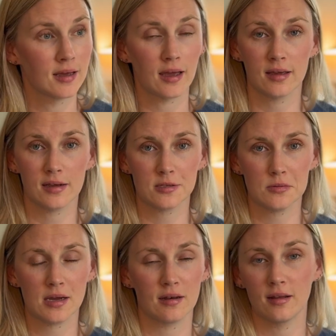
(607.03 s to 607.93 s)
And guess
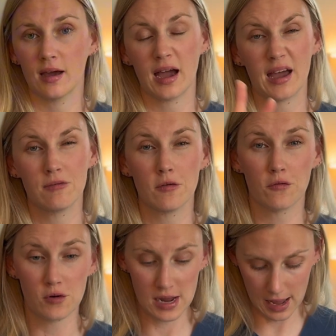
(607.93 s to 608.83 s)
what? I have a
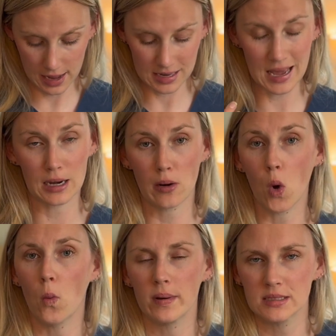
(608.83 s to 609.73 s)
free hand and an
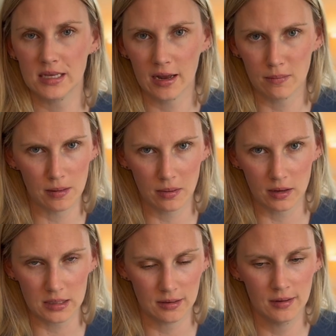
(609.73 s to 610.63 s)
open side of my
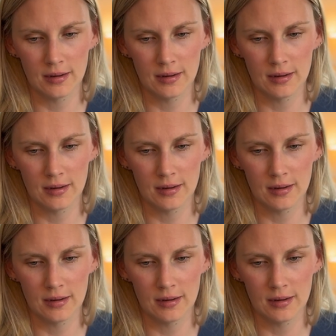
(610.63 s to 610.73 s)
body.